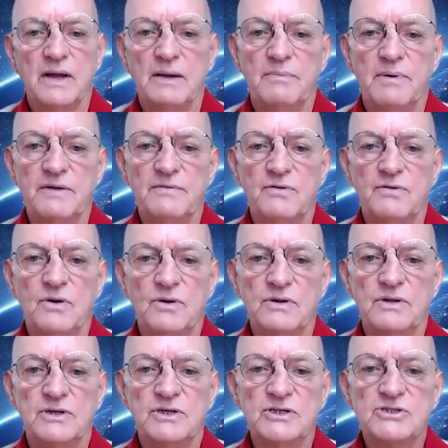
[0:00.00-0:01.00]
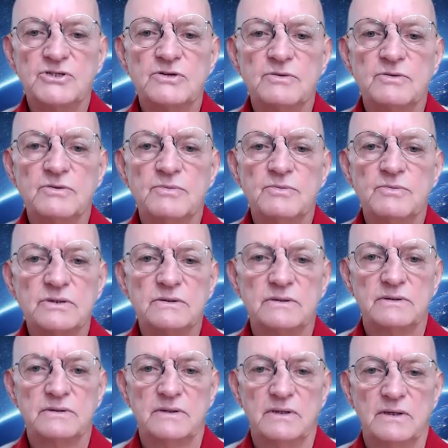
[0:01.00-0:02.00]
But if you look at the distribution
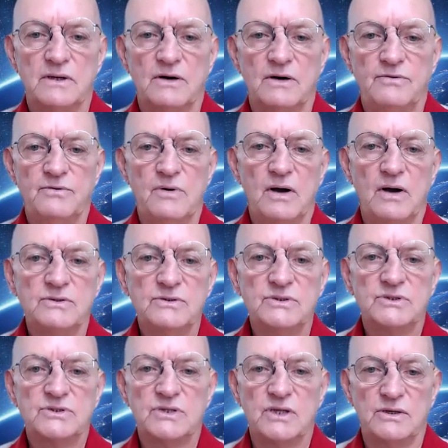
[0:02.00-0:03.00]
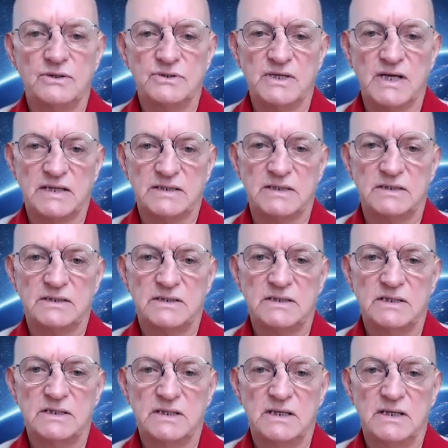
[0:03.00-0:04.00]
of who owns those
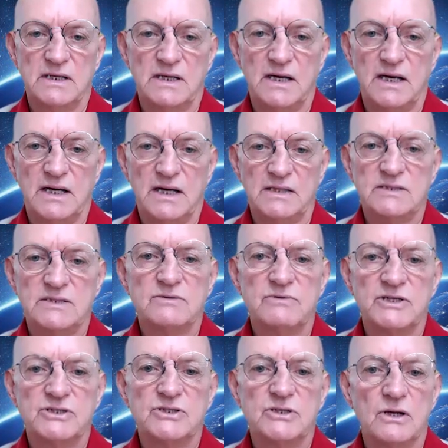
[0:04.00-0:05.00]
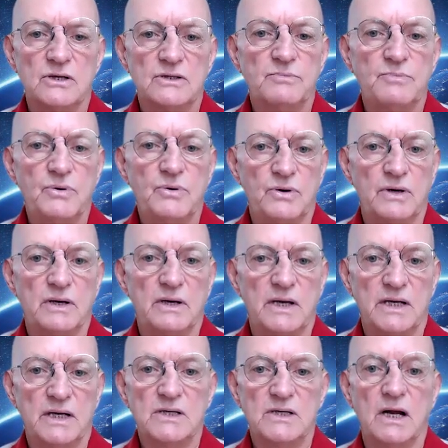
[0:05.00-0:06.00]
assets, it is the rich and not the poor.
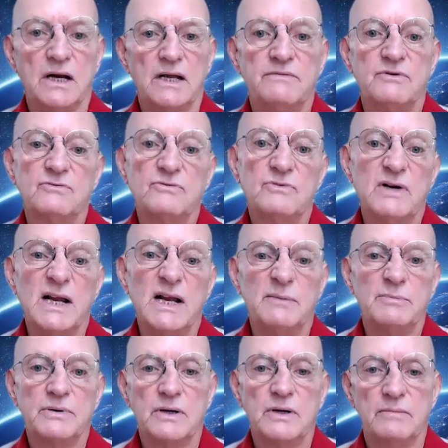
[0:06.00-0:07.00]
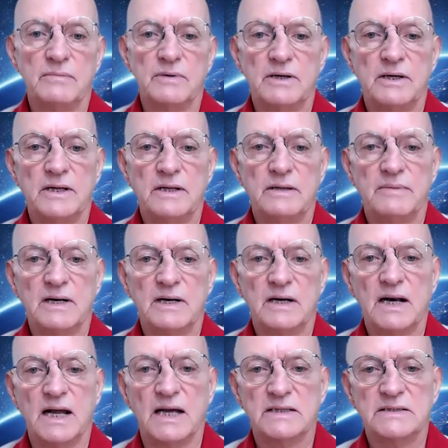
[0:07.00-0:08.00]
It is not even really predominantly the middle
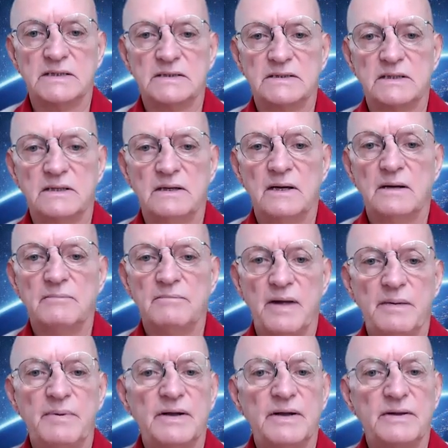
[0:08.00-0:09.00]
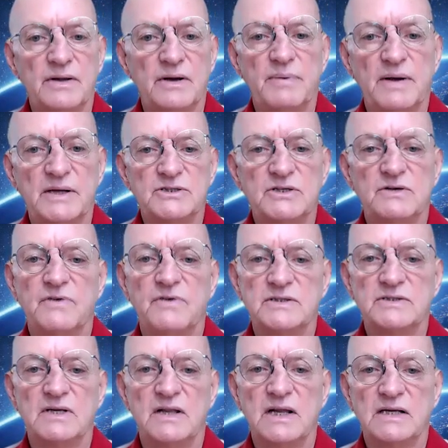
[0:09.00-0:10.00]
classes, maybe in their pension
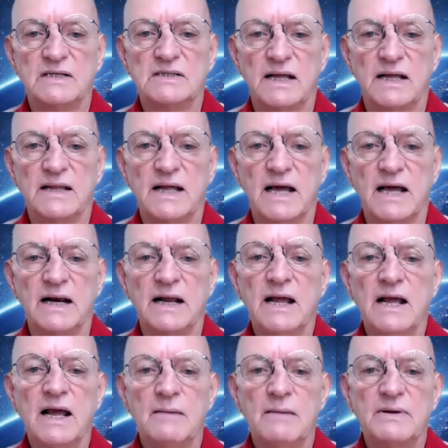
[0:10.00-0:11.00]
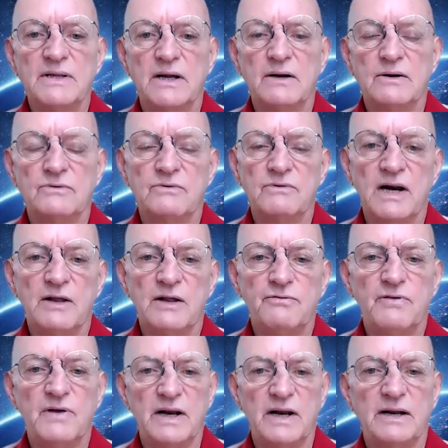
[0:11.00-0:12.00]
funds and things like that, but they don't really
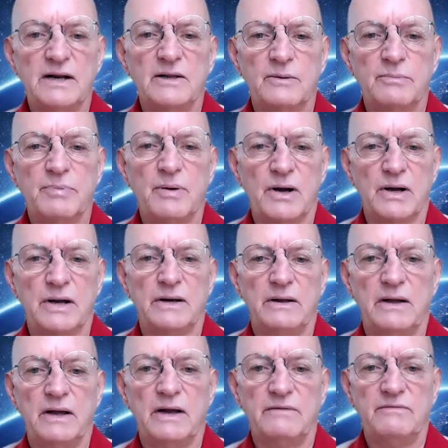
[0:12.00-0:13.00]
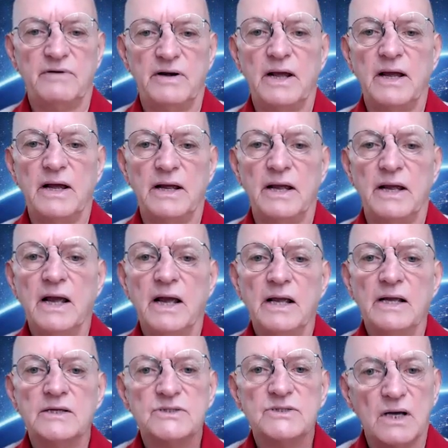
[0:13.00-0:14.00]
feel it in their pocket every day.
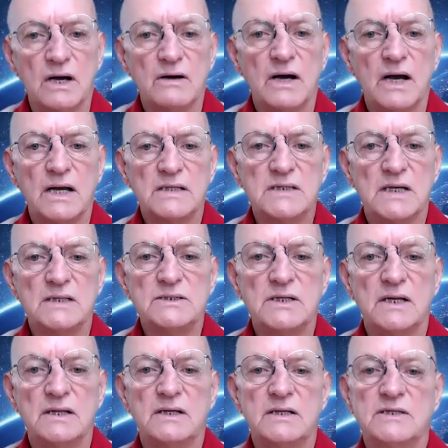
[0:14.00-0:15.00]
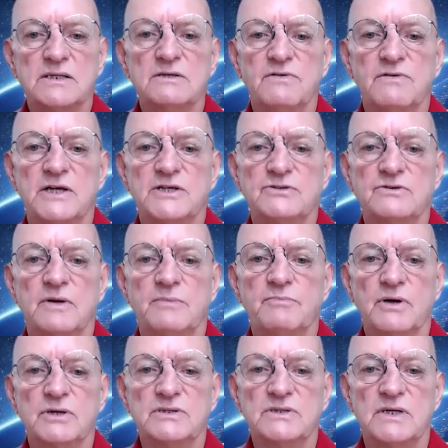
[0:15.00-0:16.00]
So essentially the disinflationary
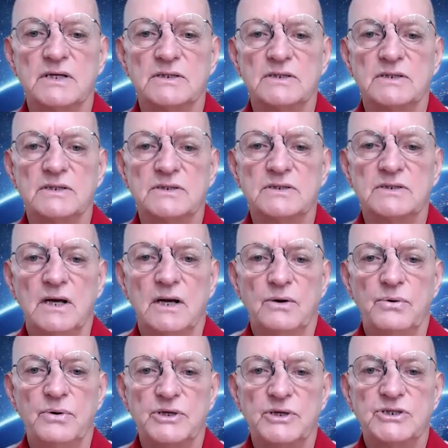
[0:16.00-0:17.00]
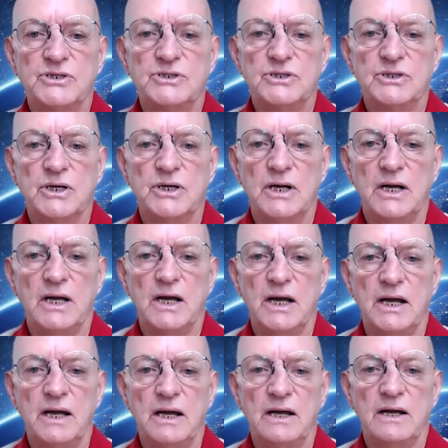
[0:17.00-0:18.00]
process, which
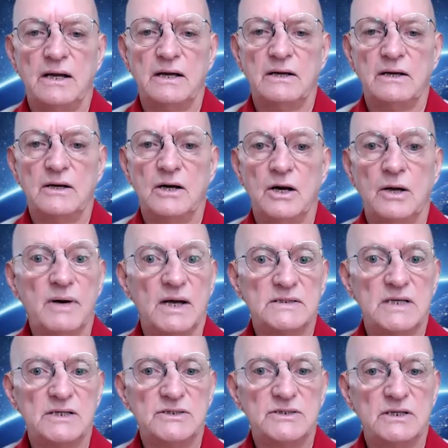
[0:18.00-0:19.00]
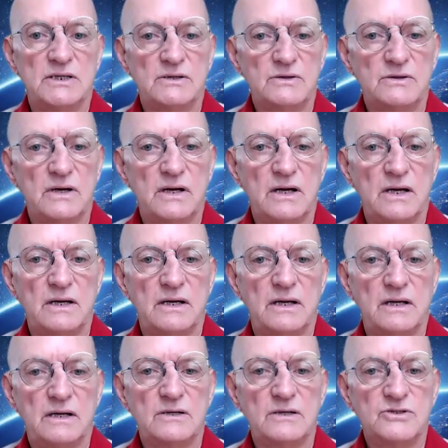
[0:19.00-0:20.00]
globalization
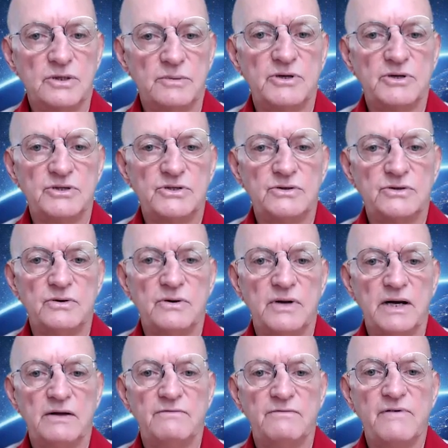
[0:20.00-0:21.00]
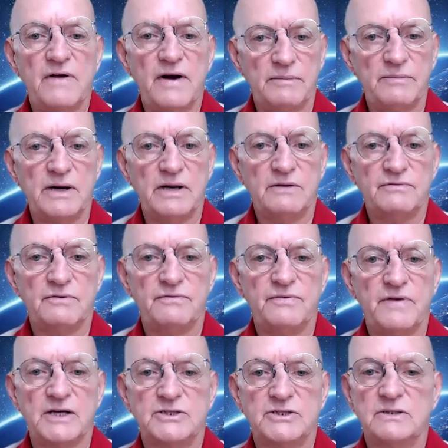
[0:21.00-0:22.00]
contributed to in a very meaningful
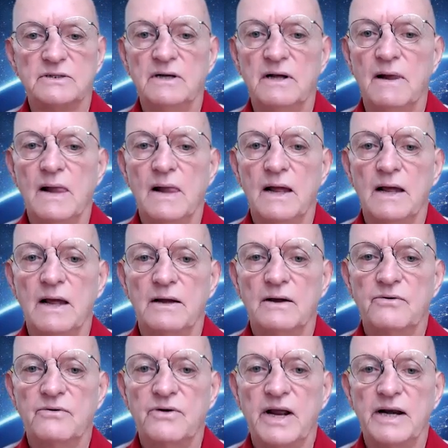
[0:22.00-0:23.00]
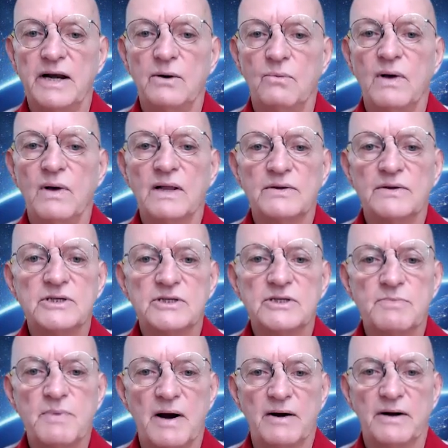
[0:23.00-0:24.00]
fashion, created wealth
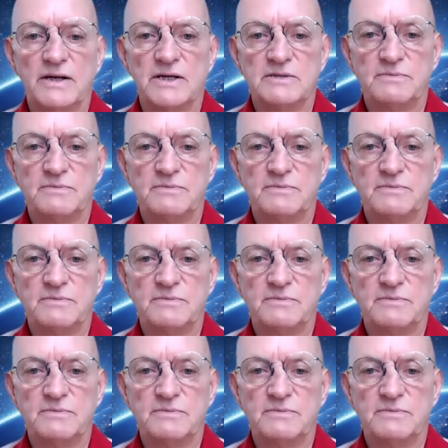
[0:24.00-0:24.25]
disparities